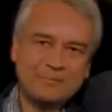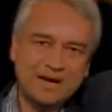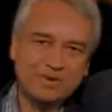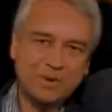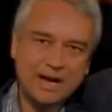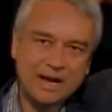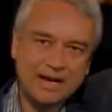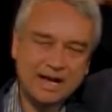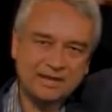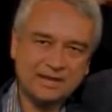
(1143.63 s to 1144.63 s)
By the
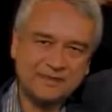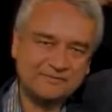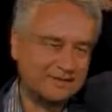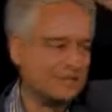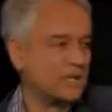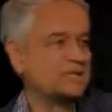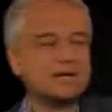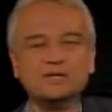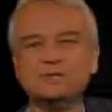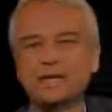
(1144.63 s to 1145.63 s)
way,
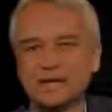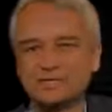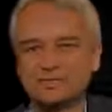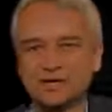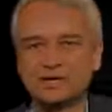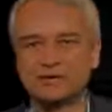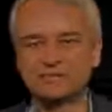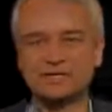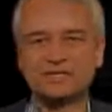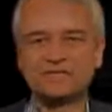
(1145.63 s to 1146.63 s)
because I knew the answer, I could
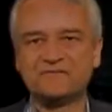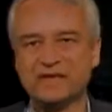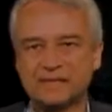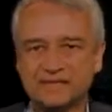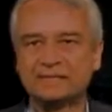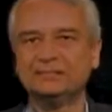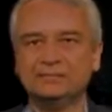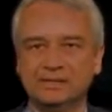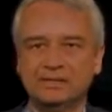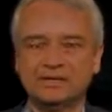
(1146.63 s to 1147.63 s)
have tried to fake it
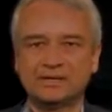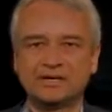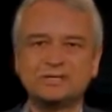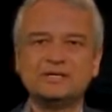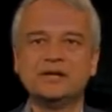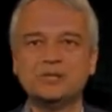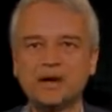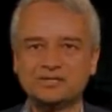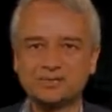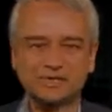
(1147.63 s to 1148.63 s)
and continue
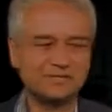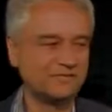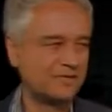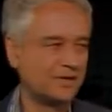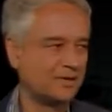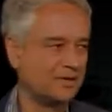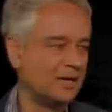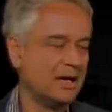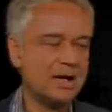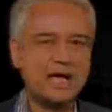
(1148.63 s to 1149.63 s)
my intuition further.